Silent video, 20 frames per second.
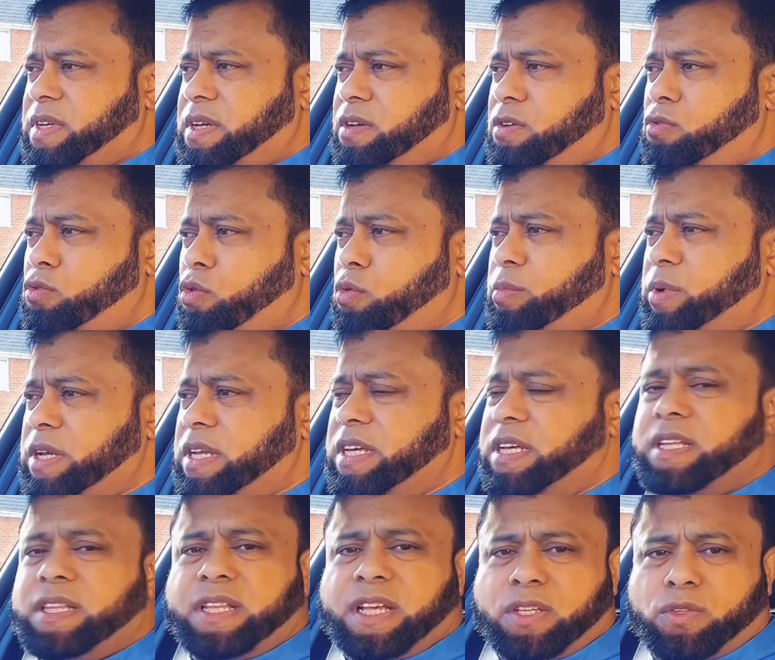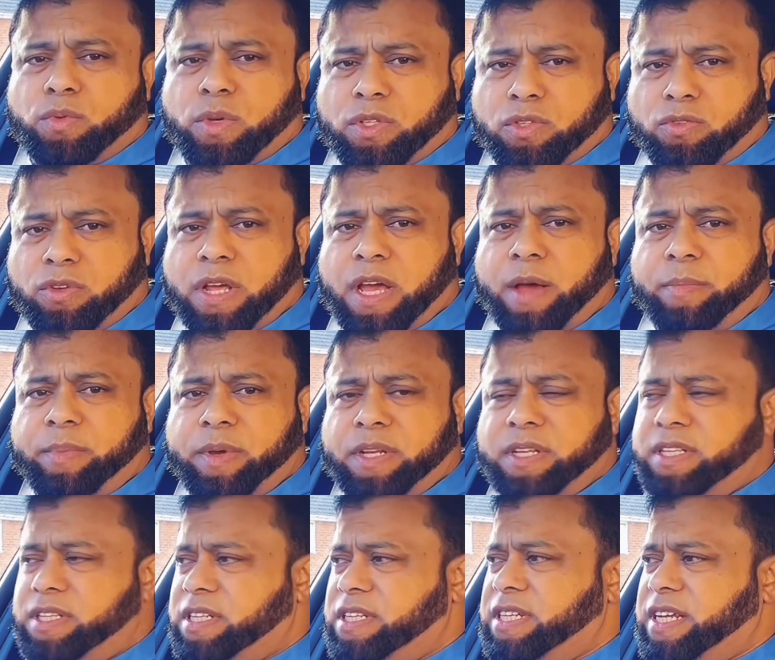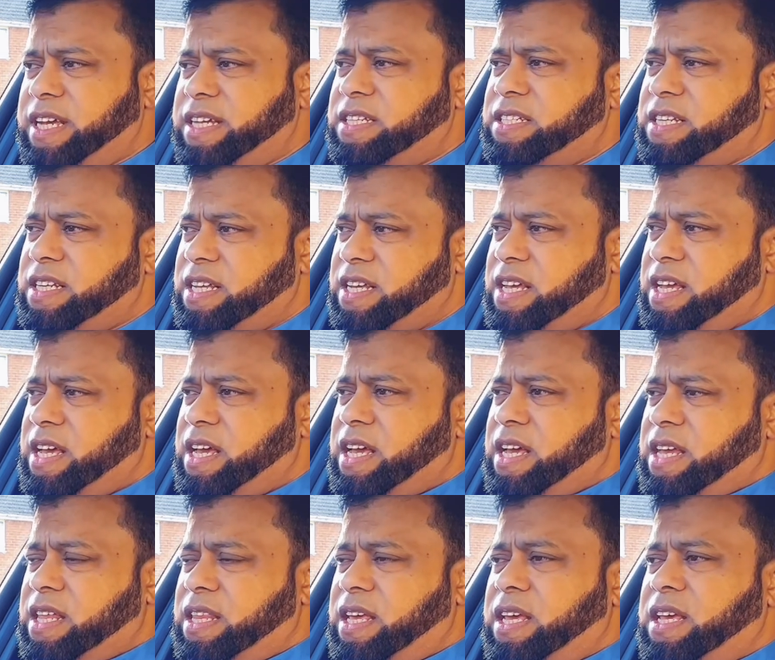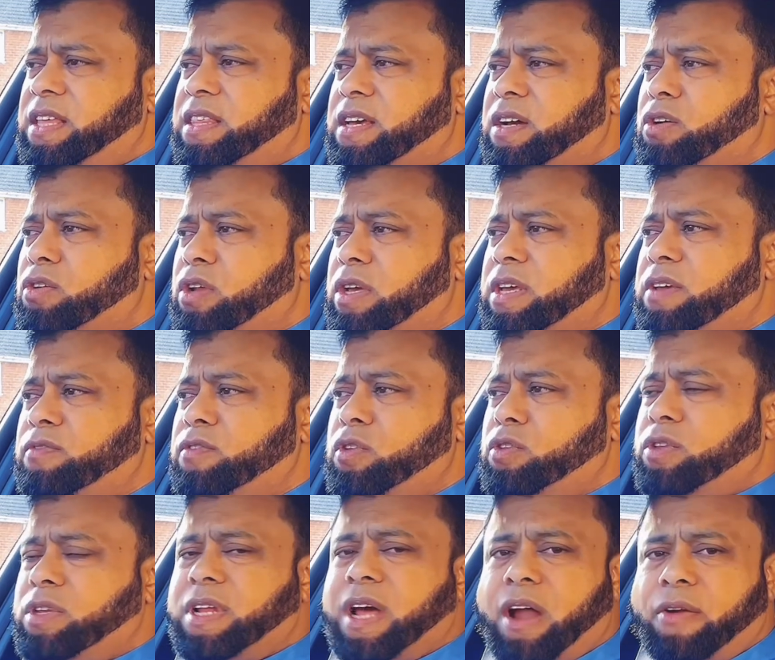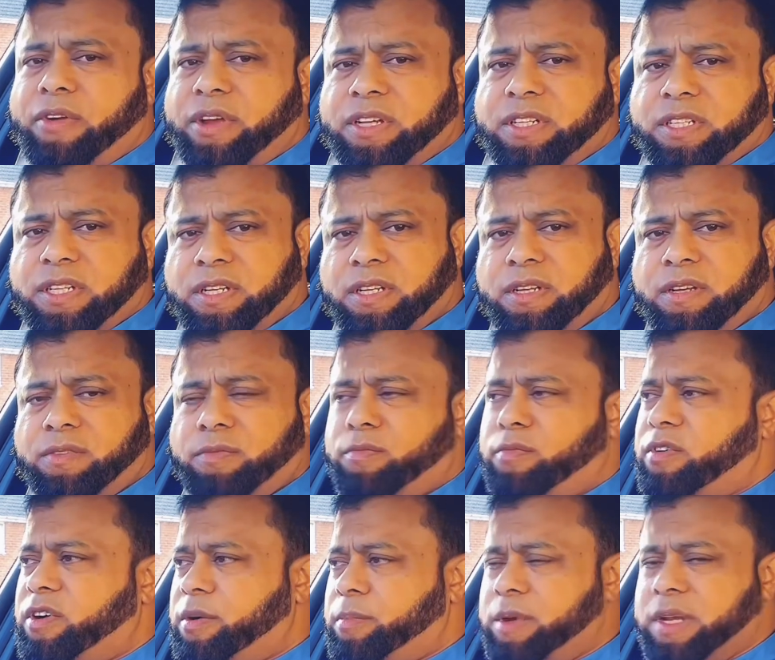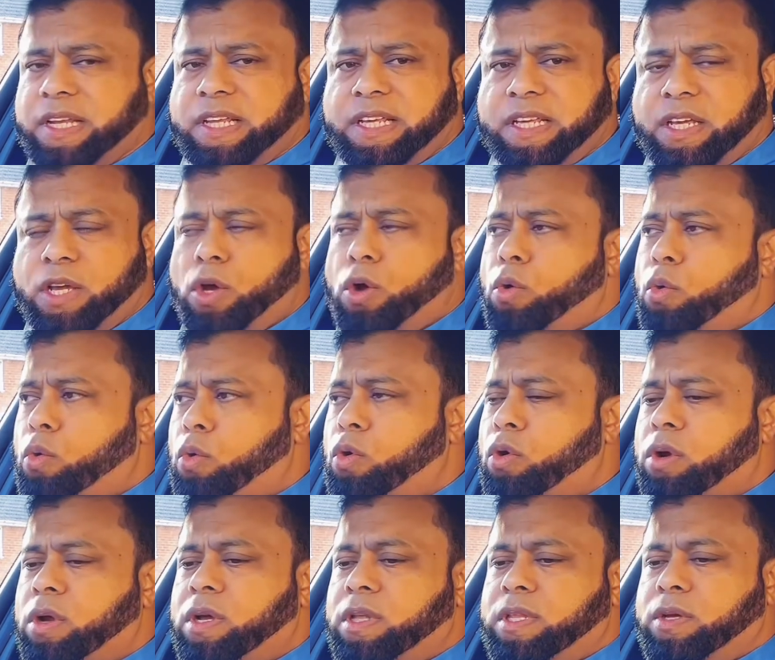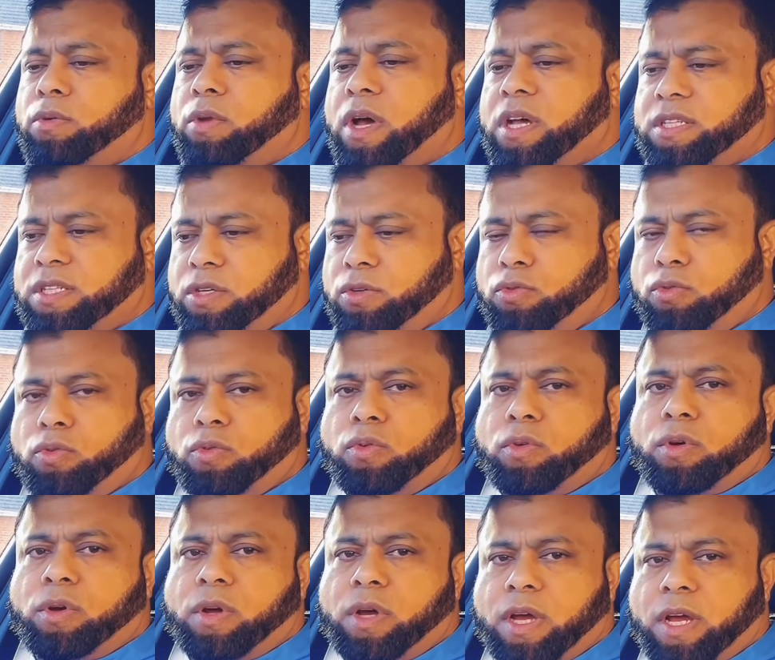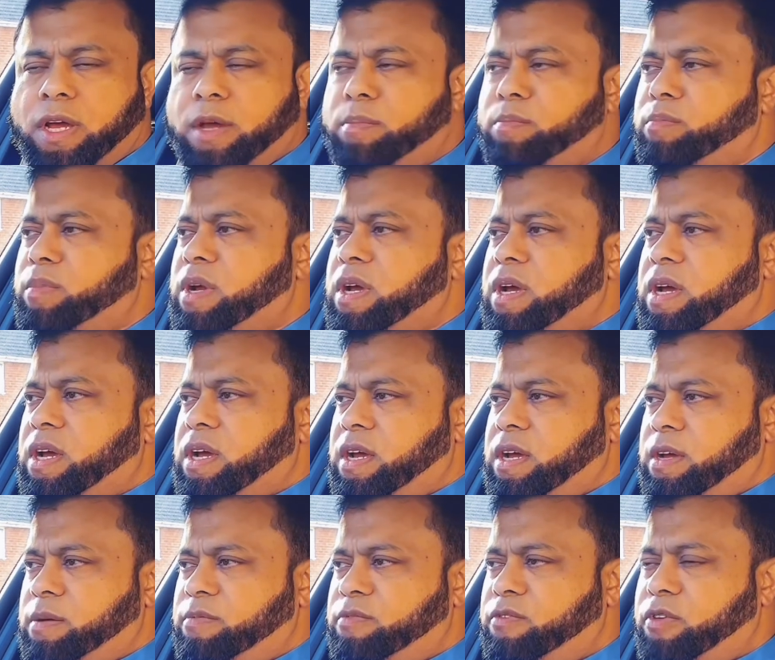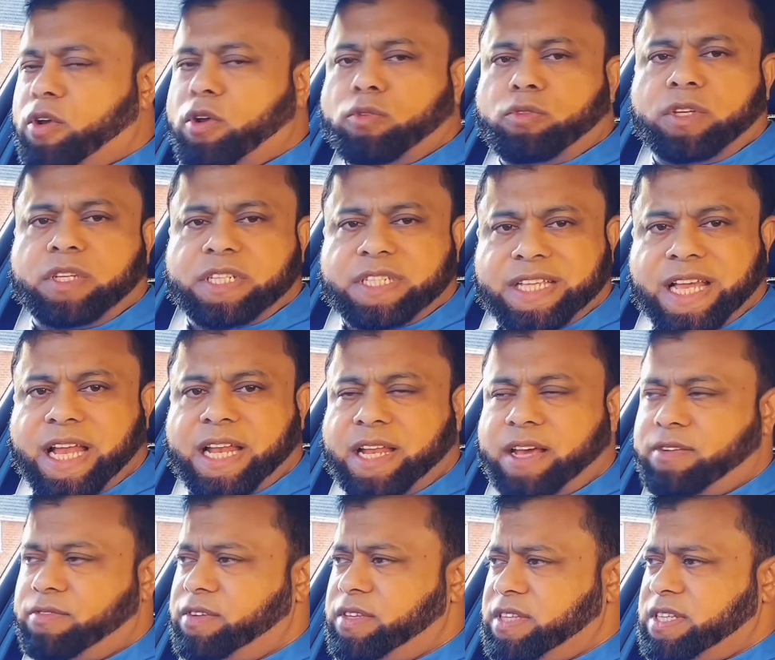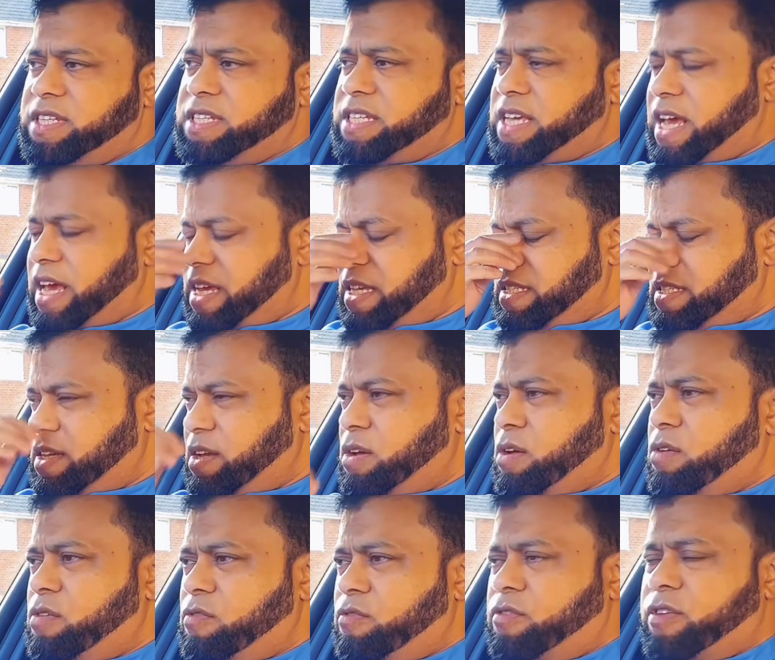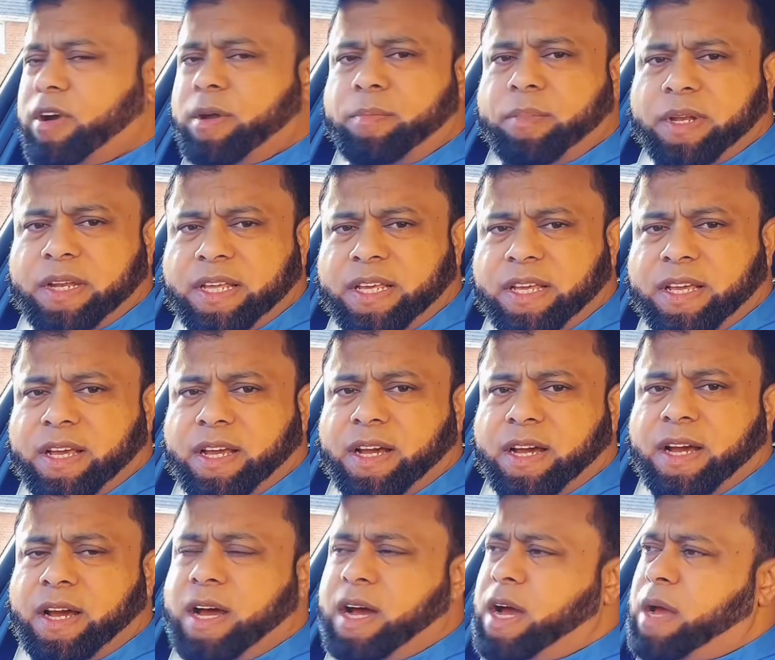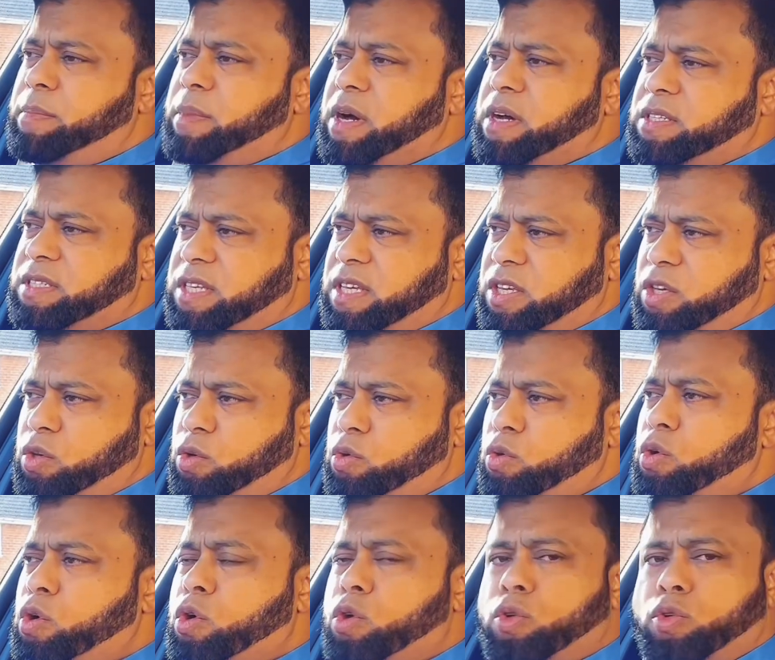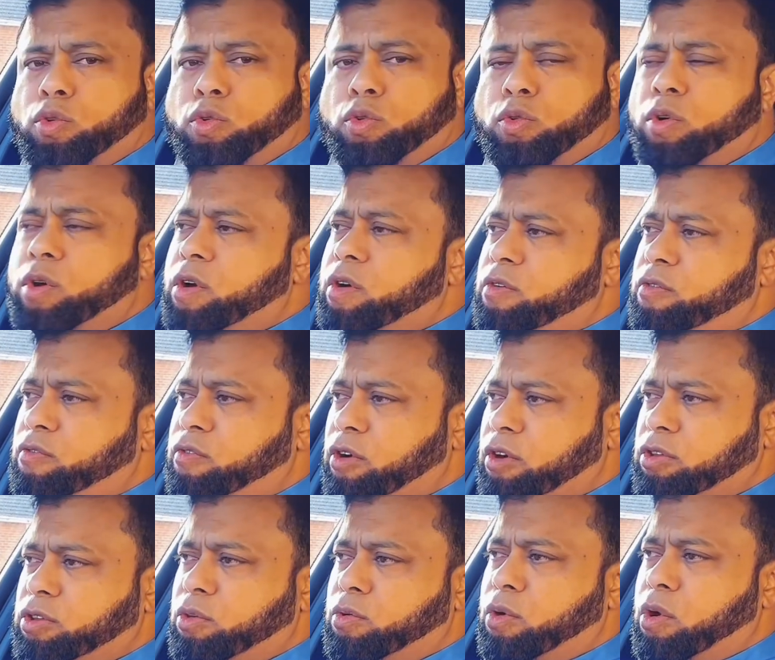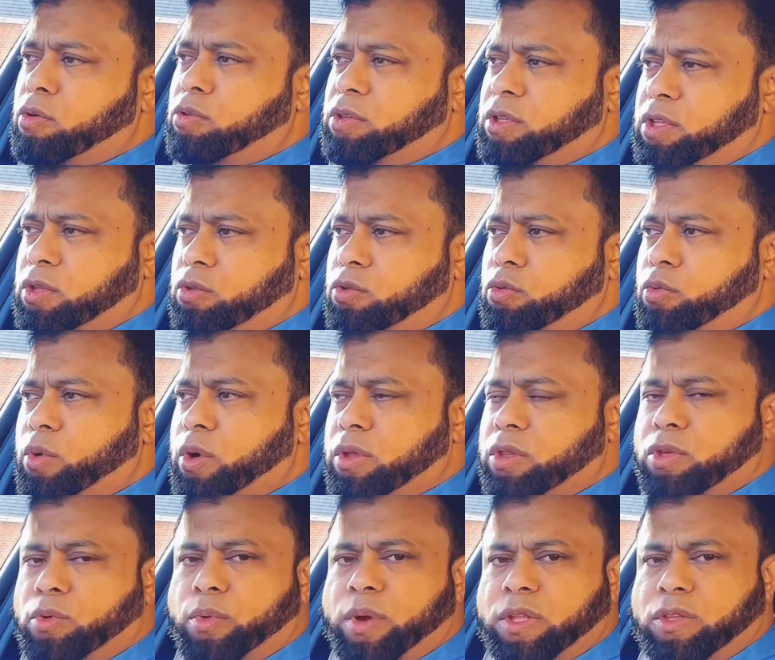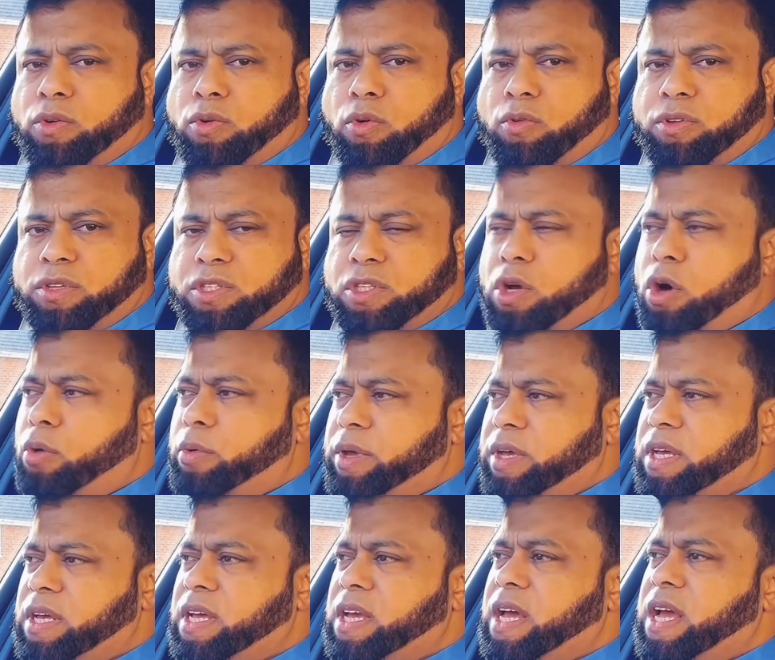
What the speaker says: Normally, that's what's going to happen in the test. They're either going to give you the direction verbally, or they will ask you to follow this sat nav. In this case, verbally, I'm asking you to follow the road, the way the road is going,